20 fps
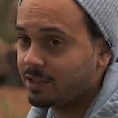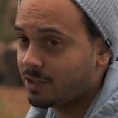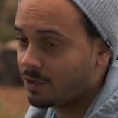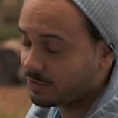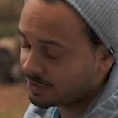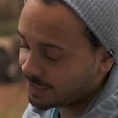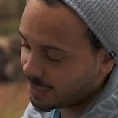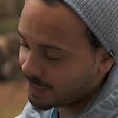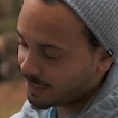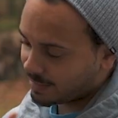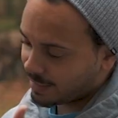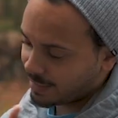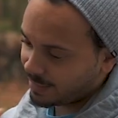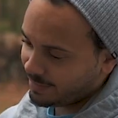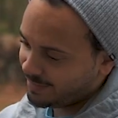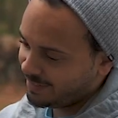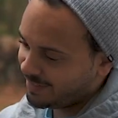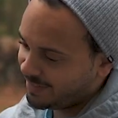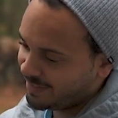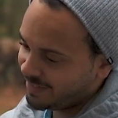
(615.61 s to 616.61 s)
So it's kind of
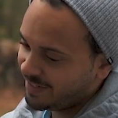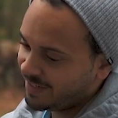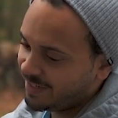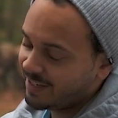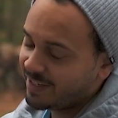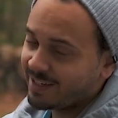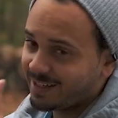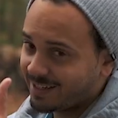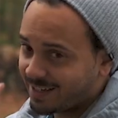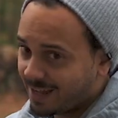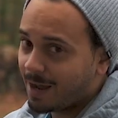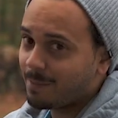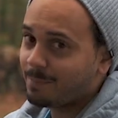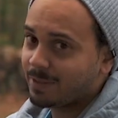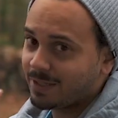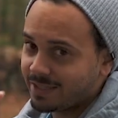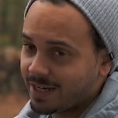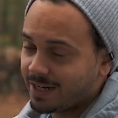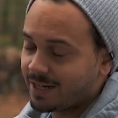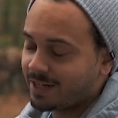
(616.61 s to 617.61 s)
like
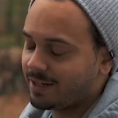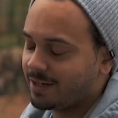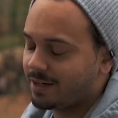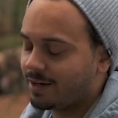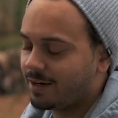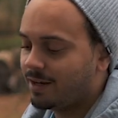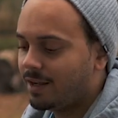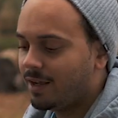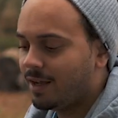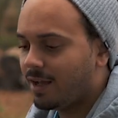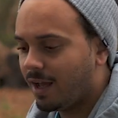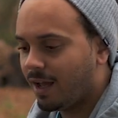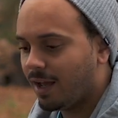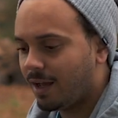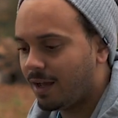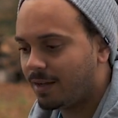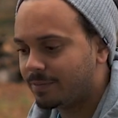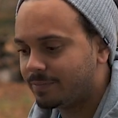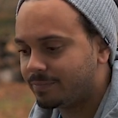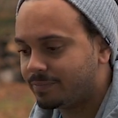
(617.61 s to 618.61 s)
compensating here.
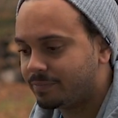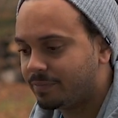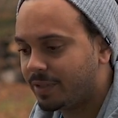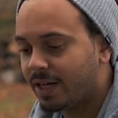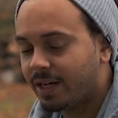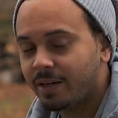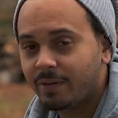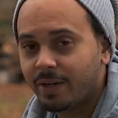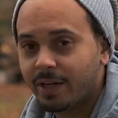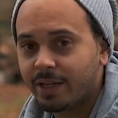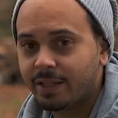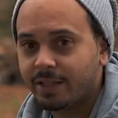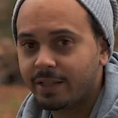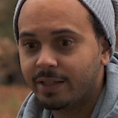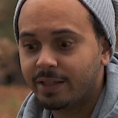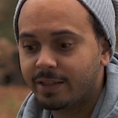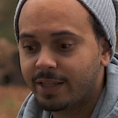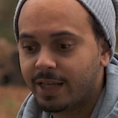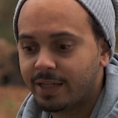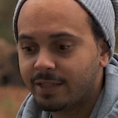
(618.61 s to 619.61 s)
But anyway,
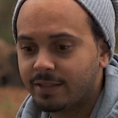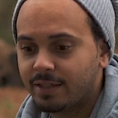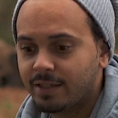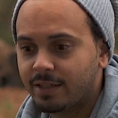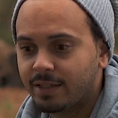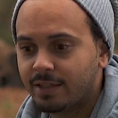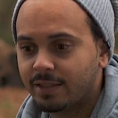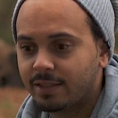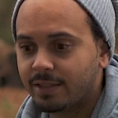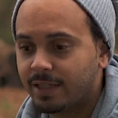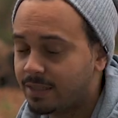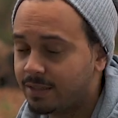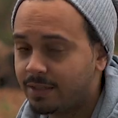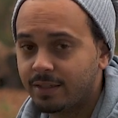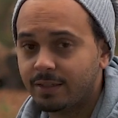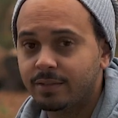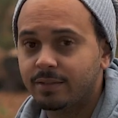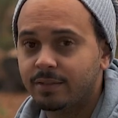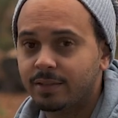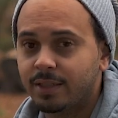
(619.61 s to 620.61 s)
that's
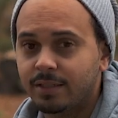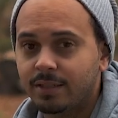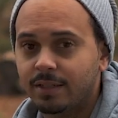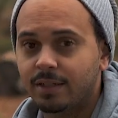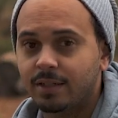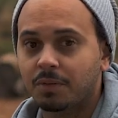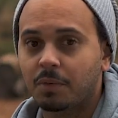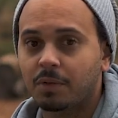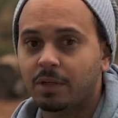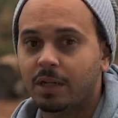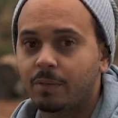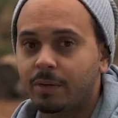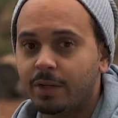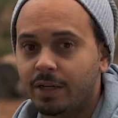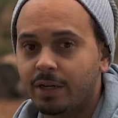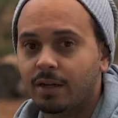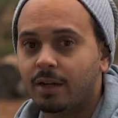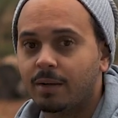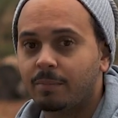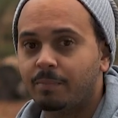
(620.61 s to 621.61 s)
it. Just want to come in
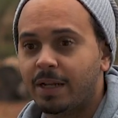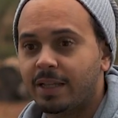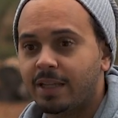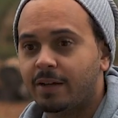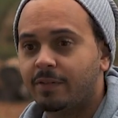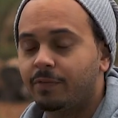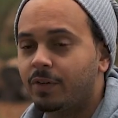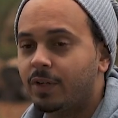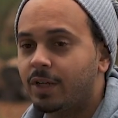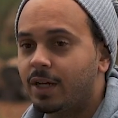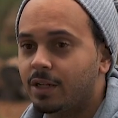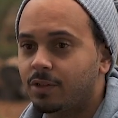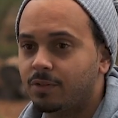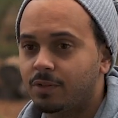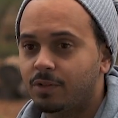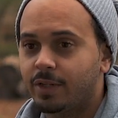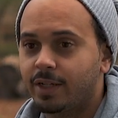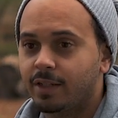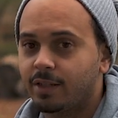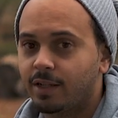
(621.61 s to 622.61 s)
here, make that for you guys
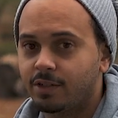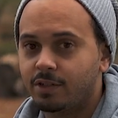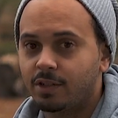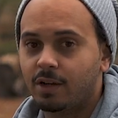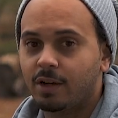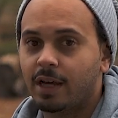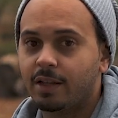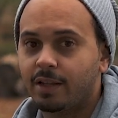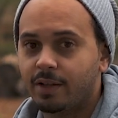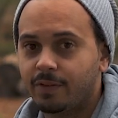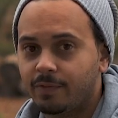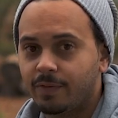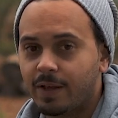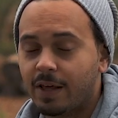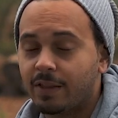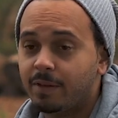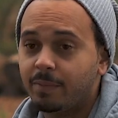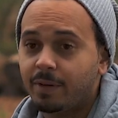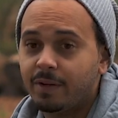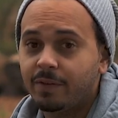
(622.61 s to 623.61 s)
real quick, let you know how
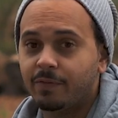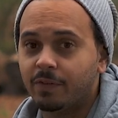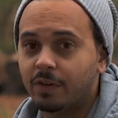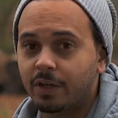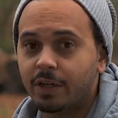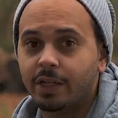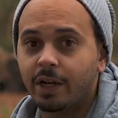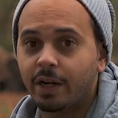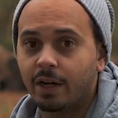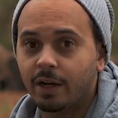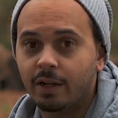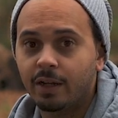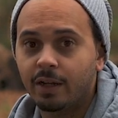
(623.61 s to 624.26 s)
they've been for a year.